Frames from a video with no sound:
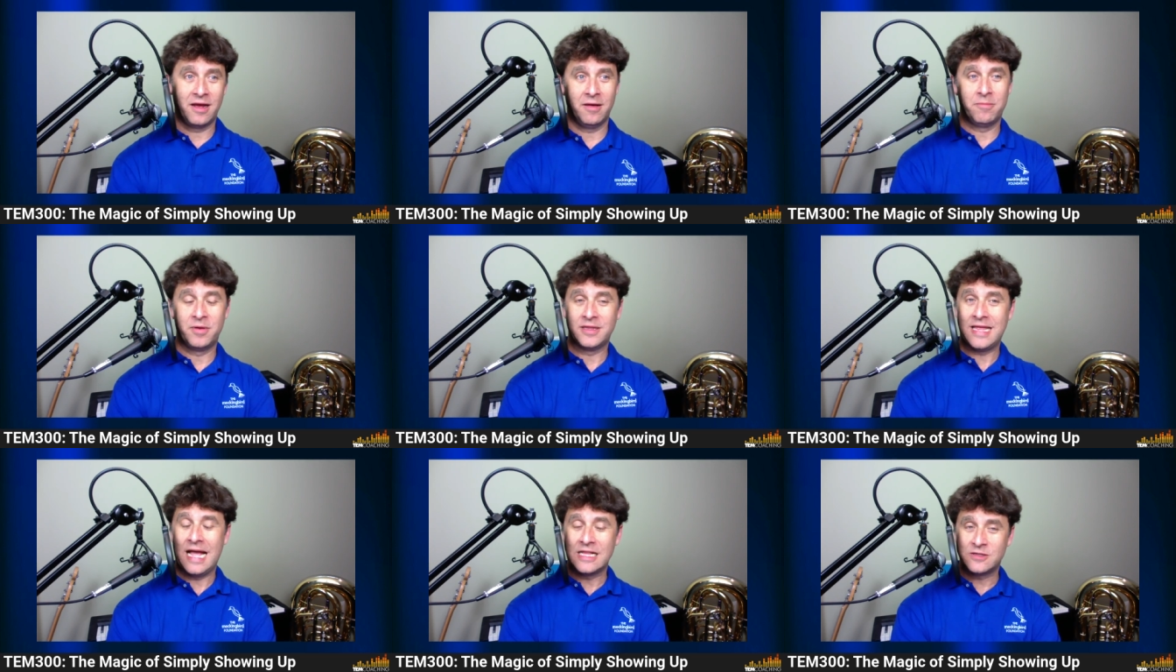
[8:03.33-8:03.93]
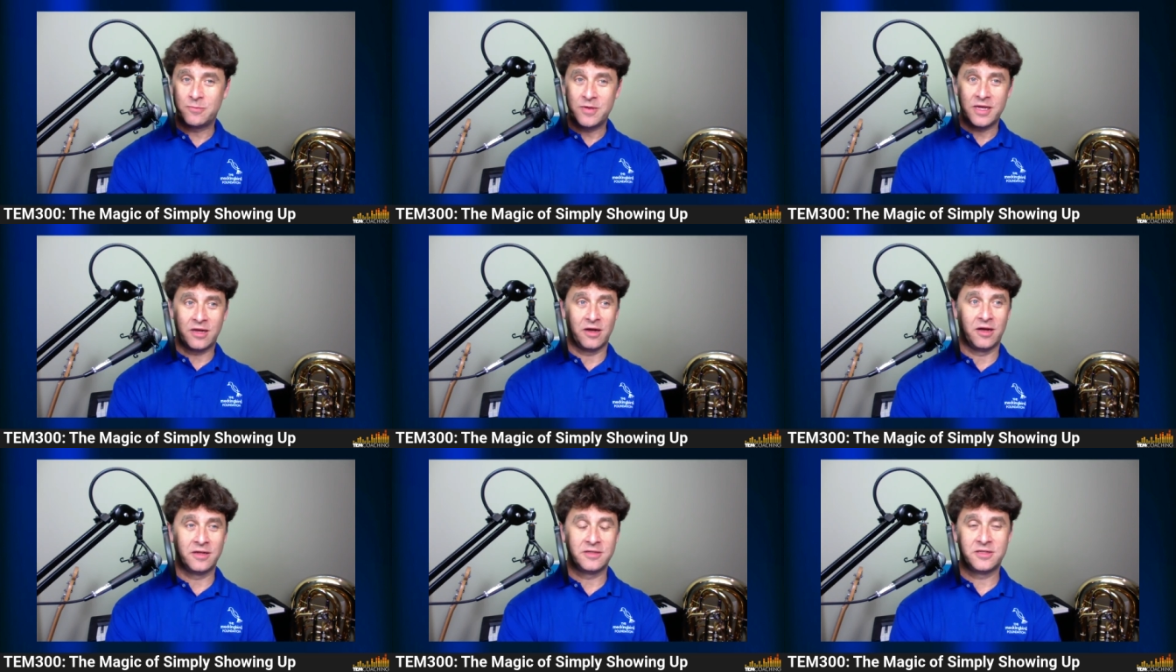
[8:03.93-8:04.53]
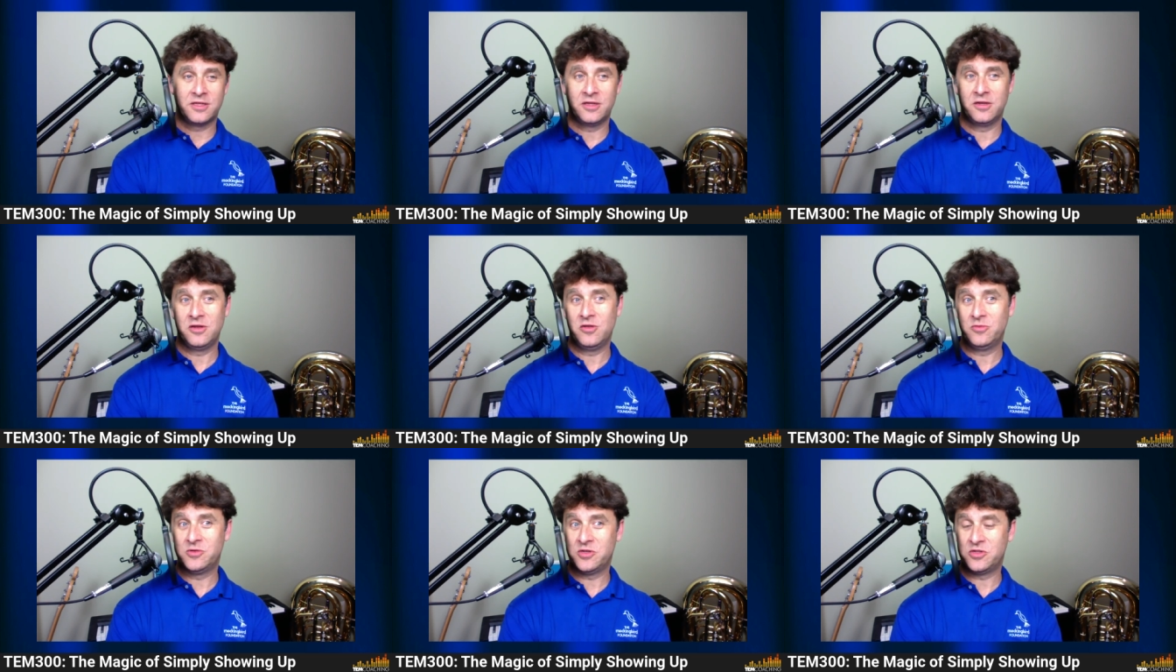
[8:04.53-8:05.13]
uh, but that's because the
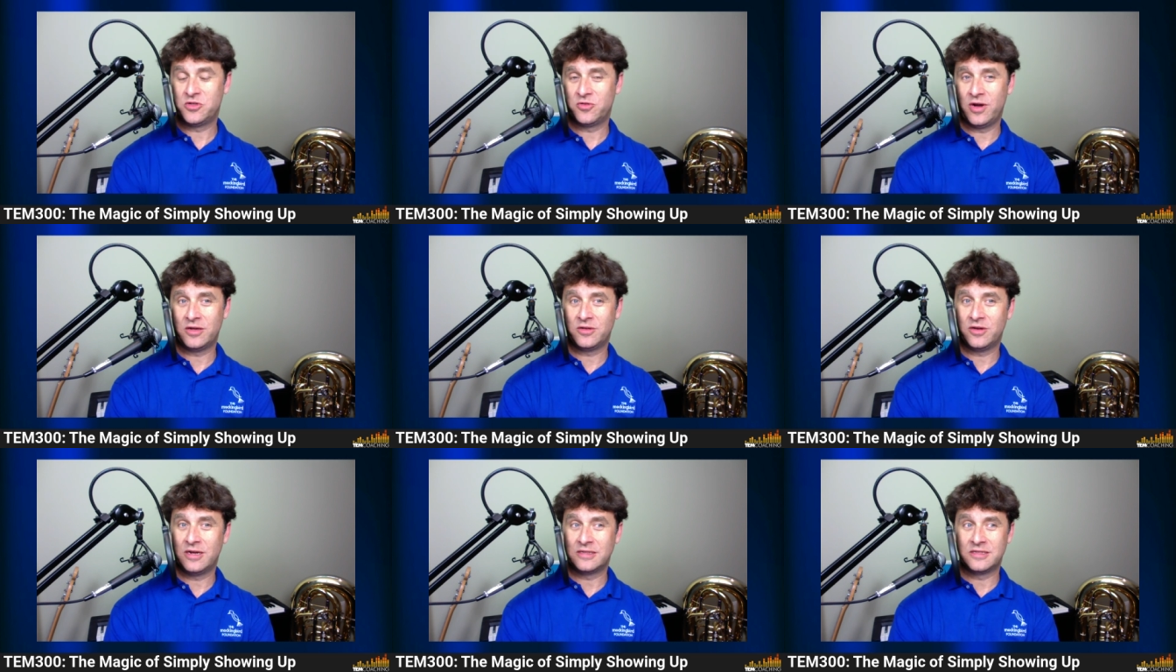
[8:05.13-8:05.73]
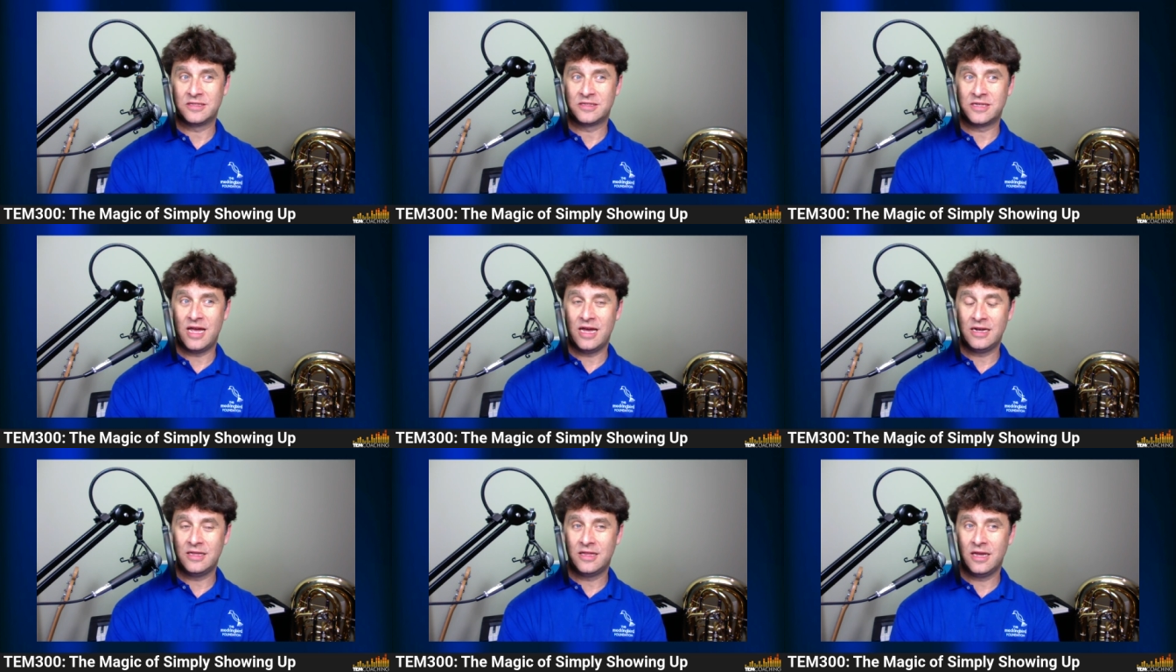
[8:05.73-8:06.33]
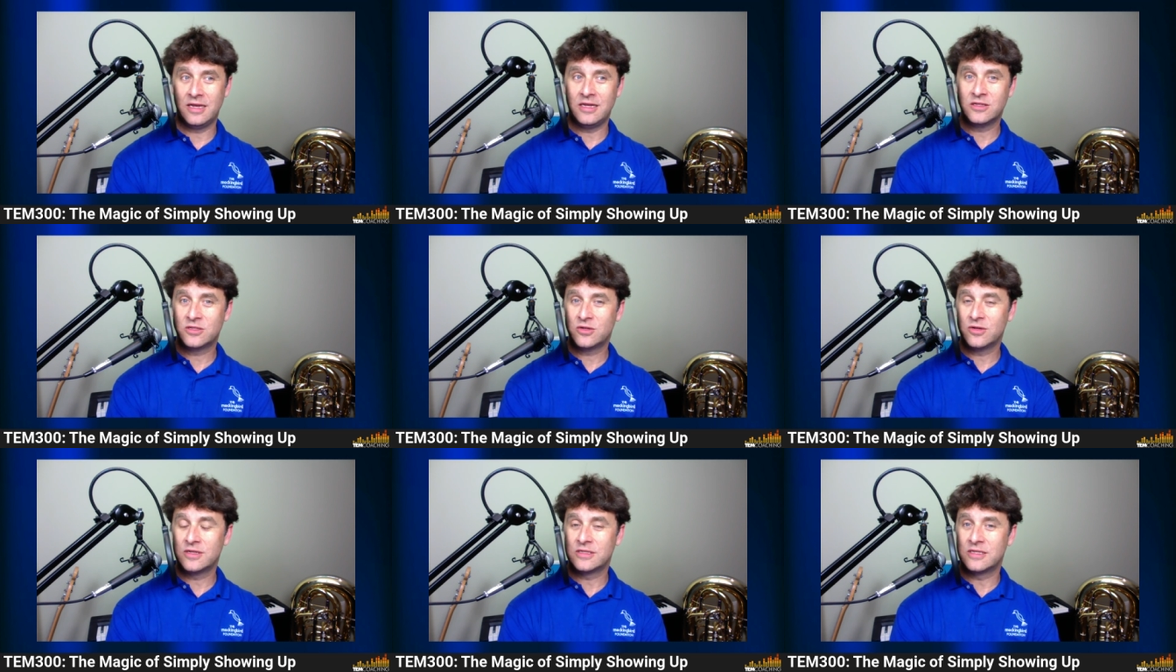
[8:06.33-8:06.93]
new music director has decided that
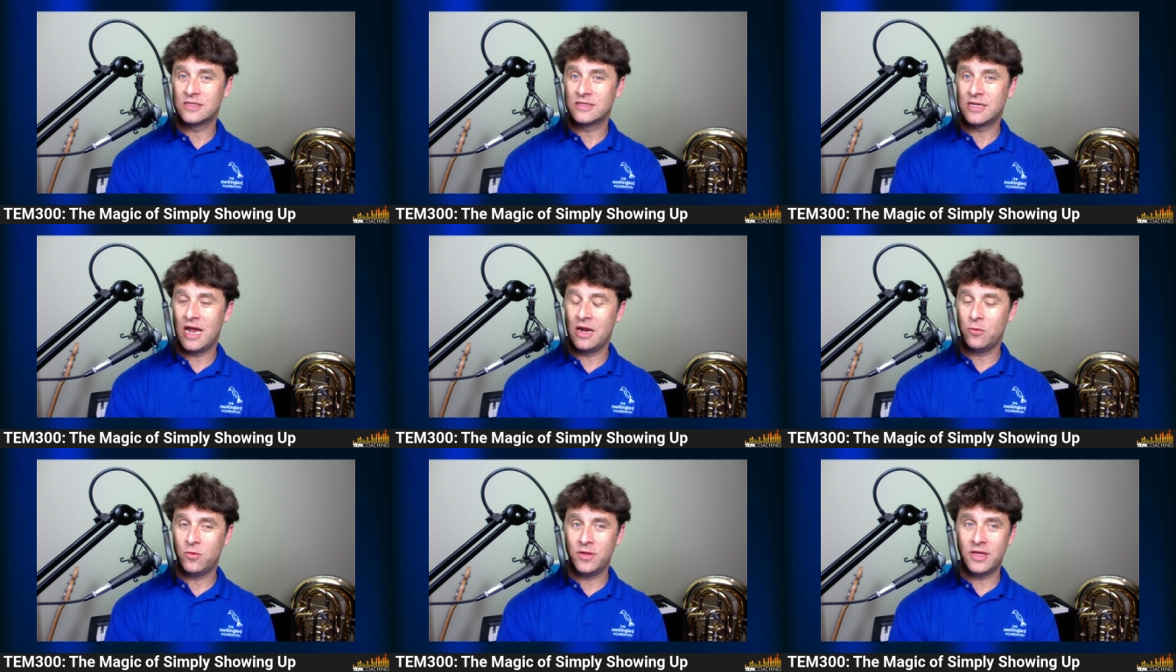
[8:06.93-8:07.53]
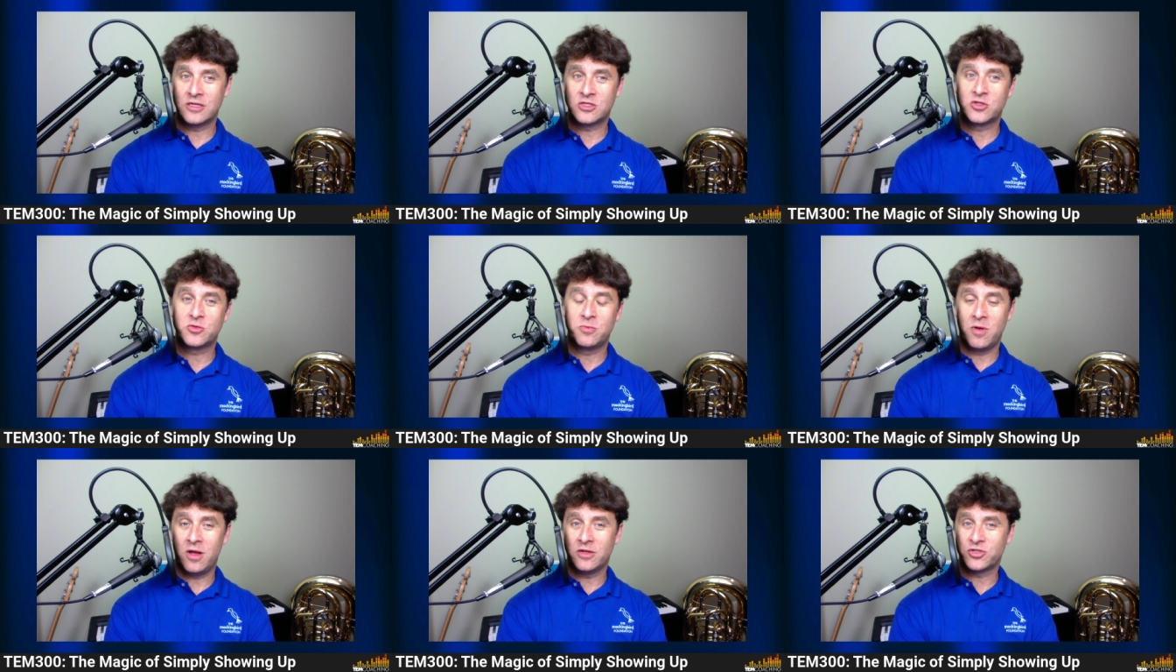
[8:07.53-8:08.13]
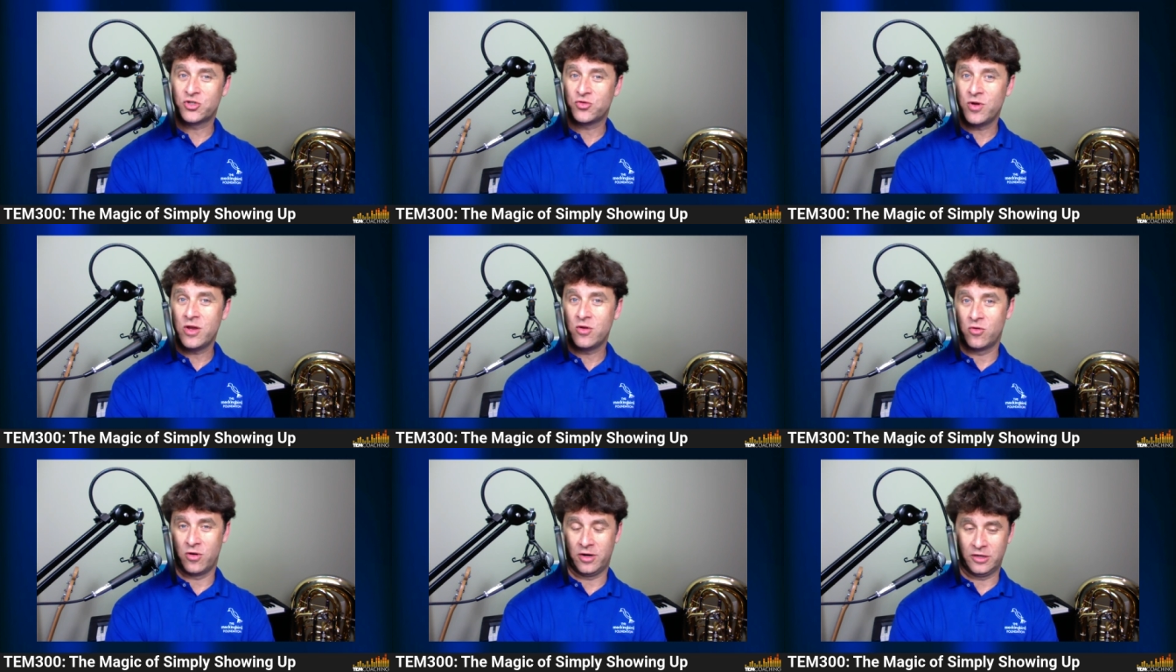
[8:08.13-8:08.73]
Easter is decided with a small
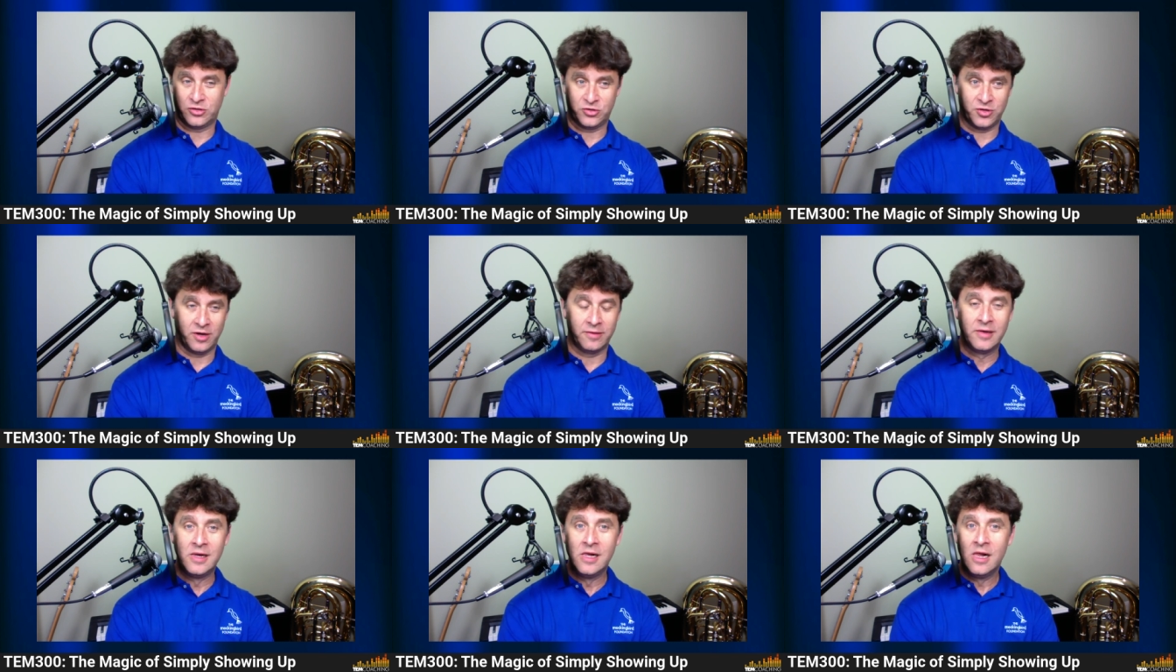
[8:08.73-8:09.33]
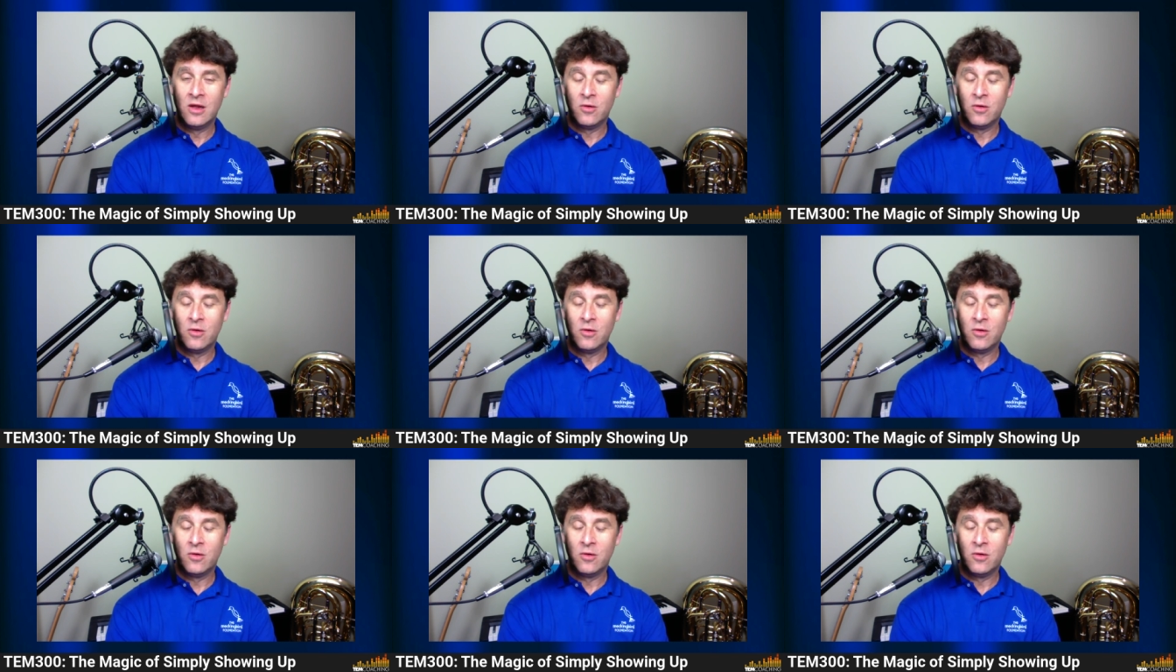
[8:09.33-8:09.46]
string orchestra,